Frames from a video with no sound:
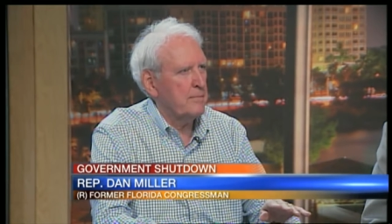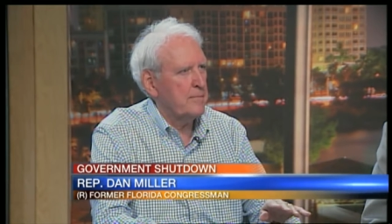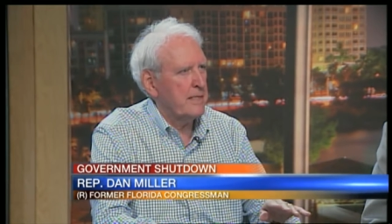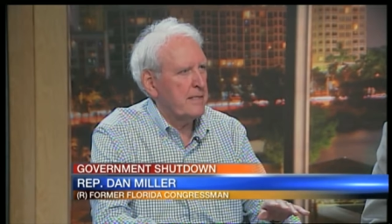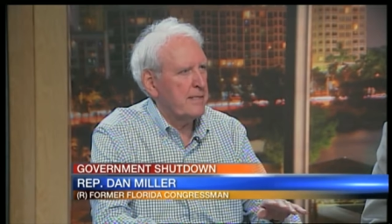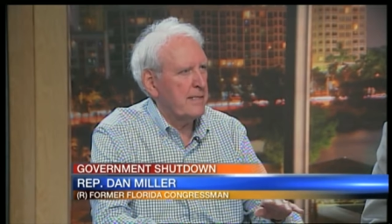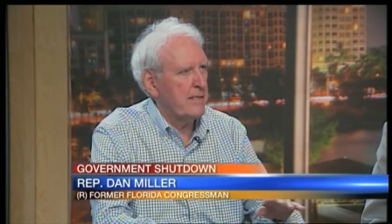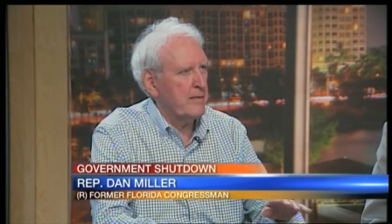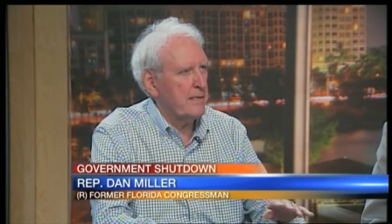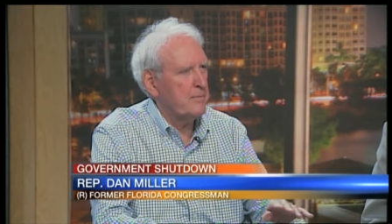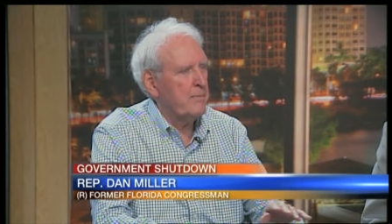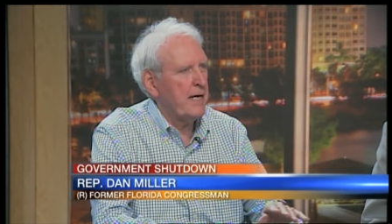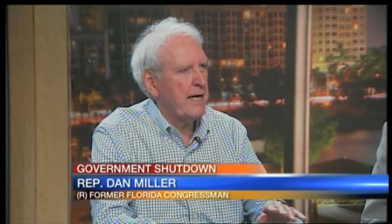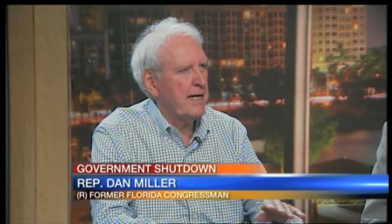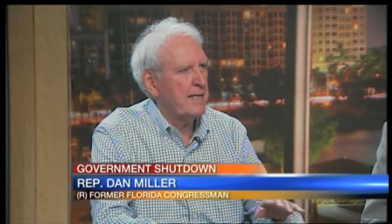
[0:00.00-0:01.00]
because they don't get
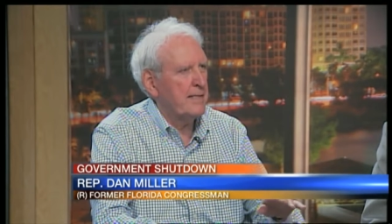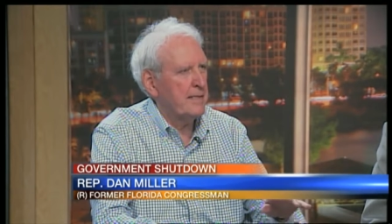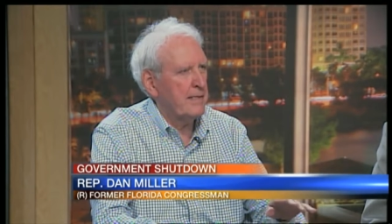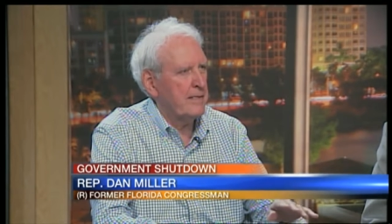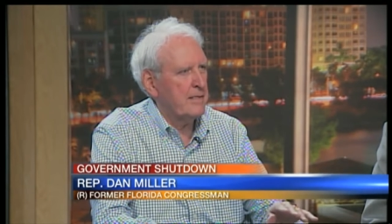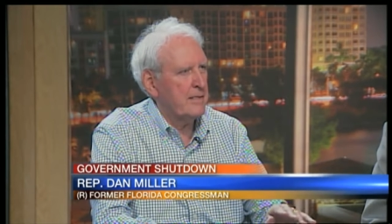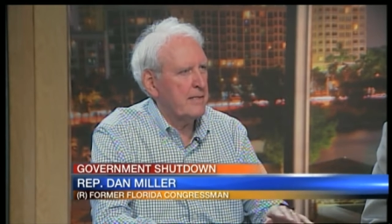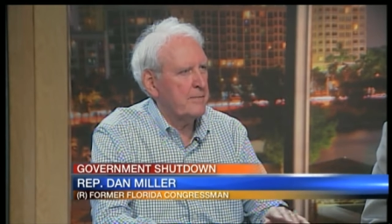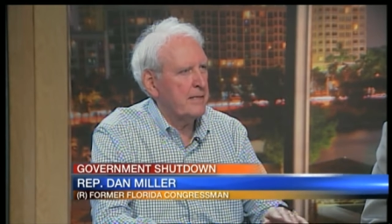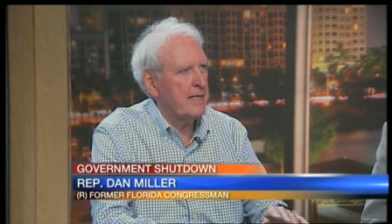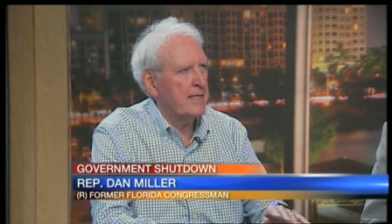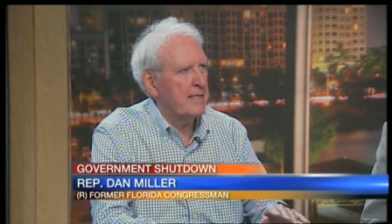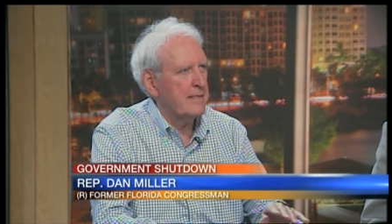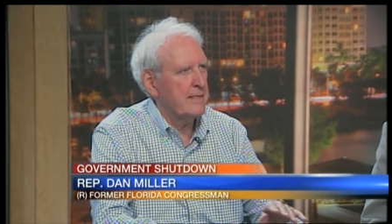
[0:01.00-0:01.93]
paid and they could come in,